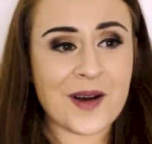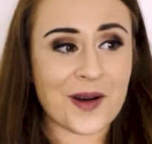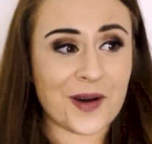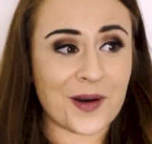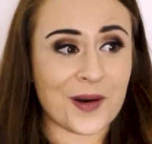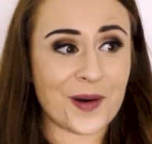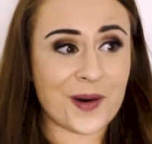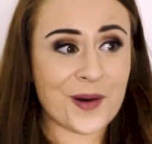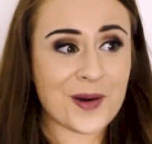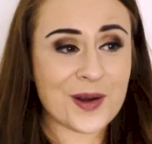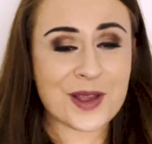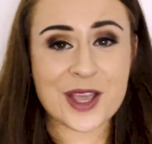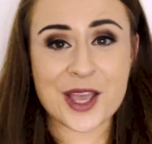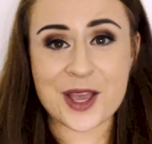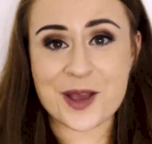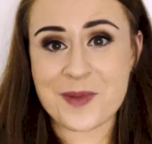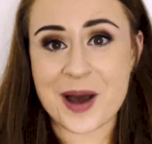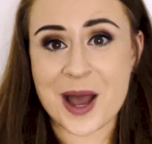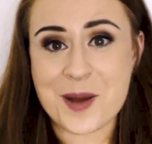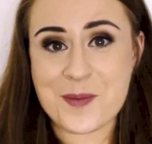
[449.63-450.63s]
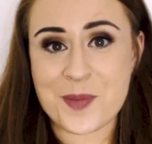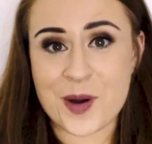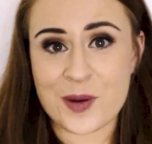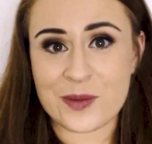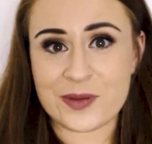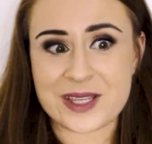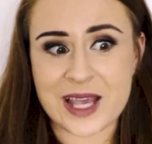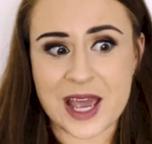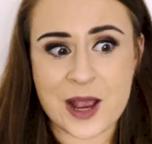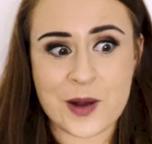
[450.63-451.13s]
Or you might both
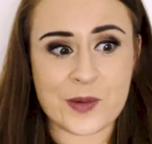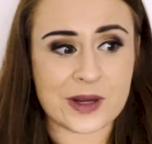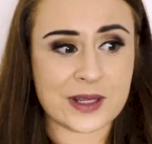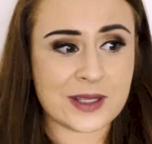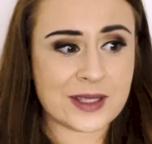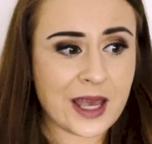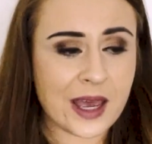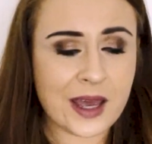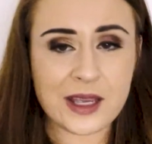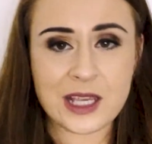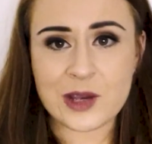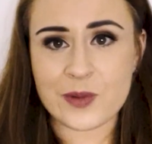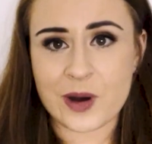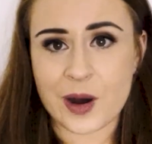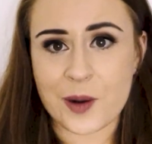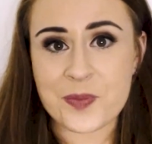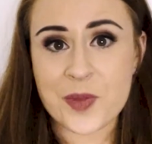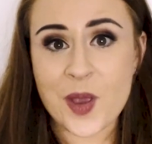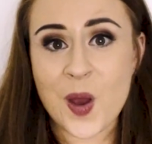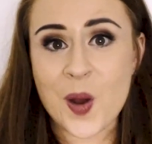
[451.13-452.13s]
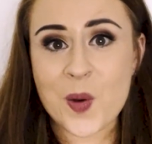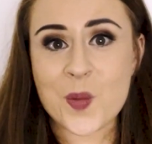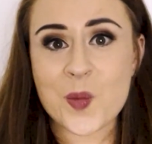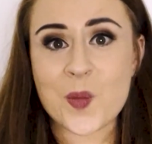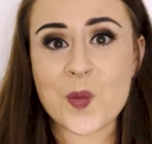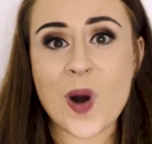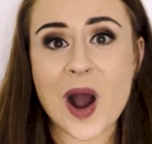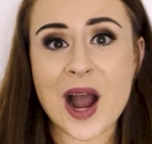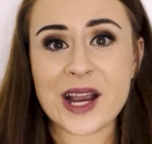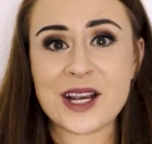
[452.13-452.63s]
say, well, tell you what,
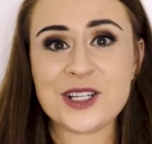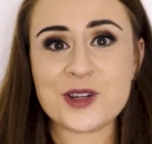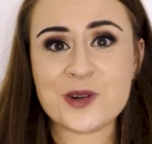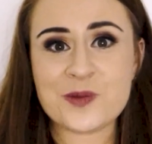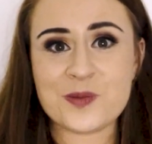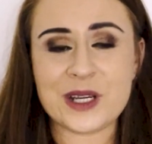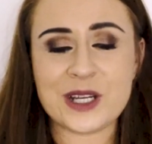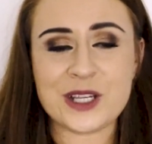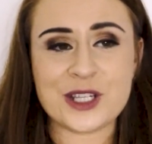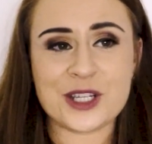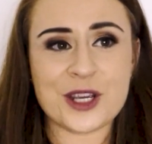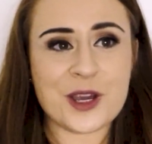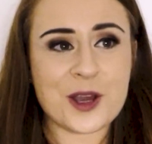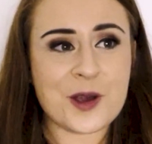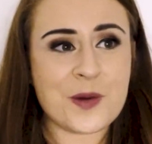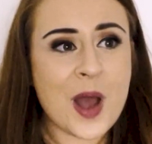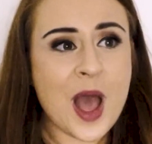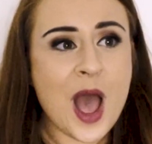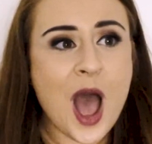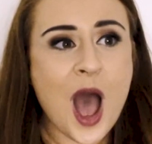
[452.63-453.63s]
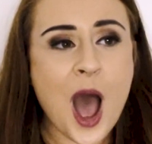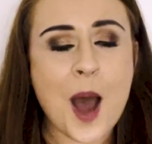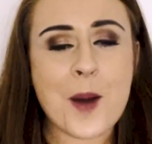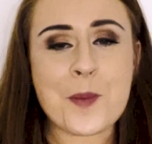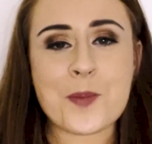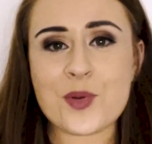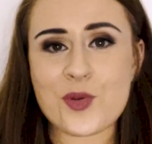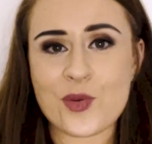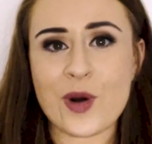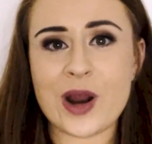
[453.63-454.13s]
why don't we do a
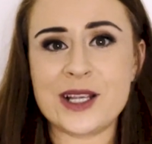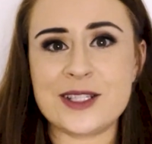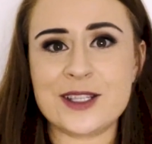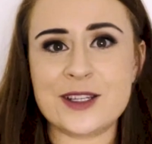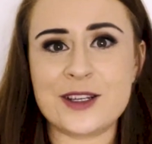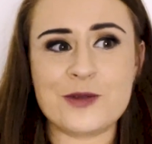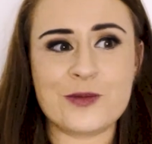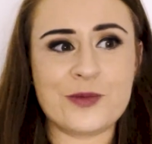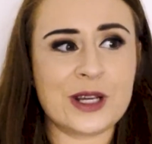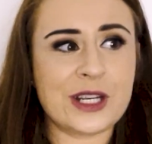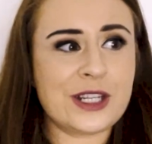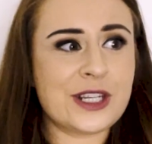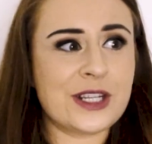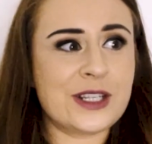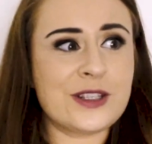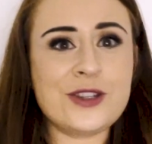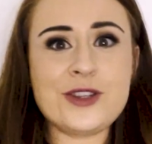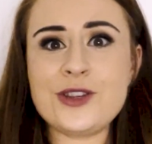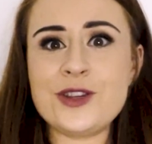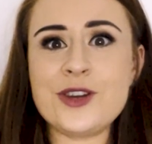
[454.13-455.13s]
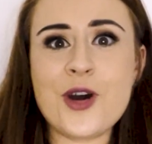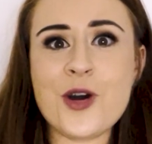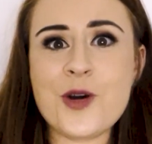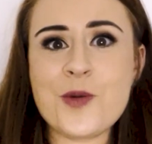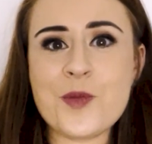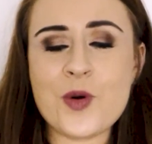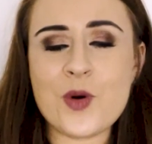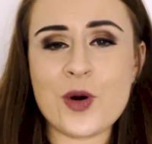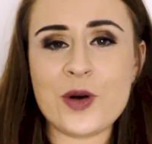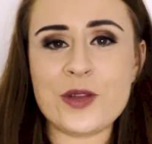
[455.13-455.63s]
present which is no
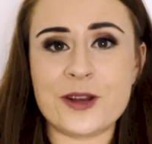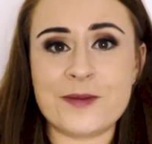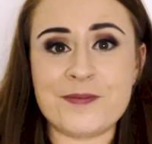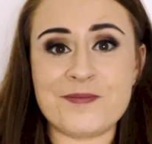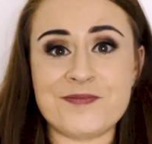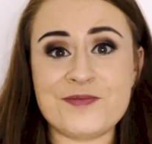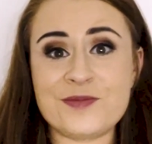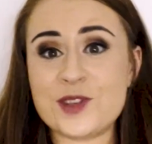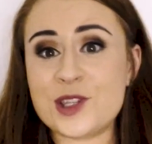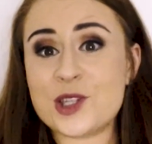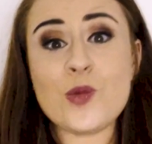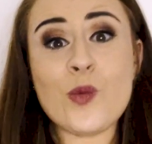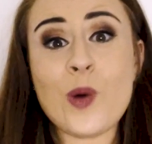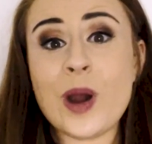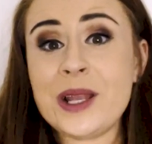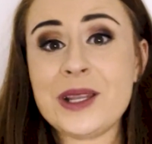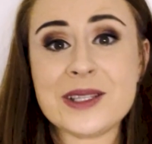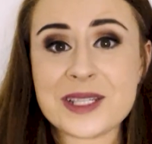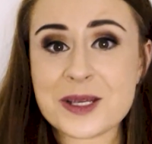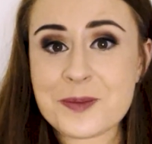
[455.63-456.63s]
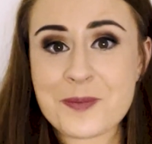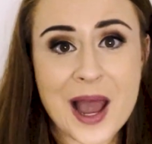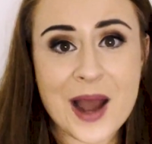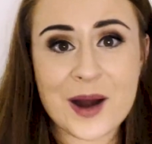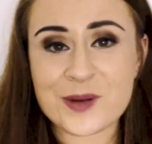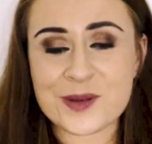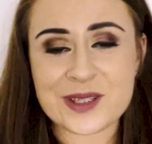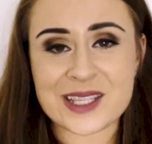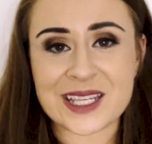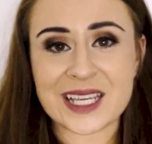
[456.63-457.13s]
more than
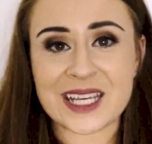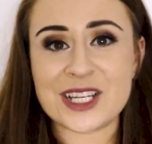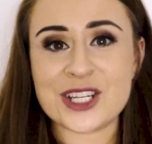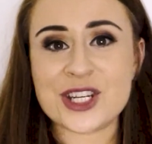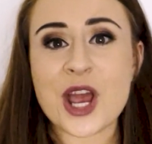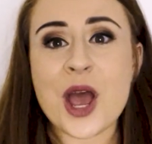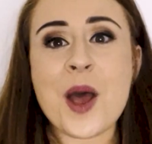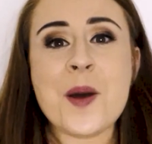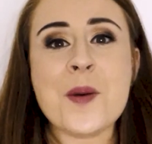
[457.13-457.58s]
£20 each?